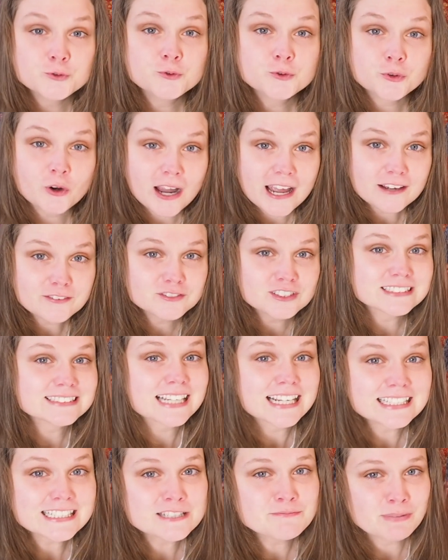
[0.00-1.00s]
craft a
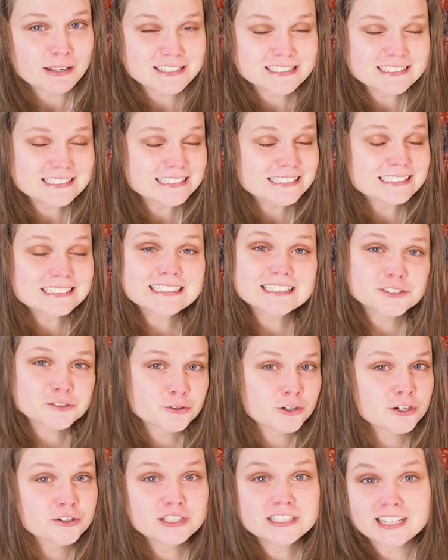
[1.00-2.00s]
tightly paced
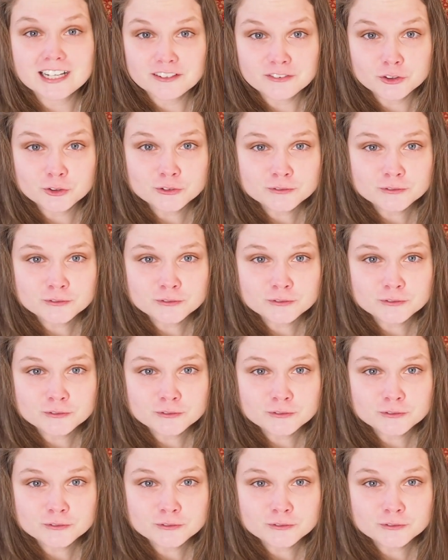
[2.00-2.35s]
literary novel,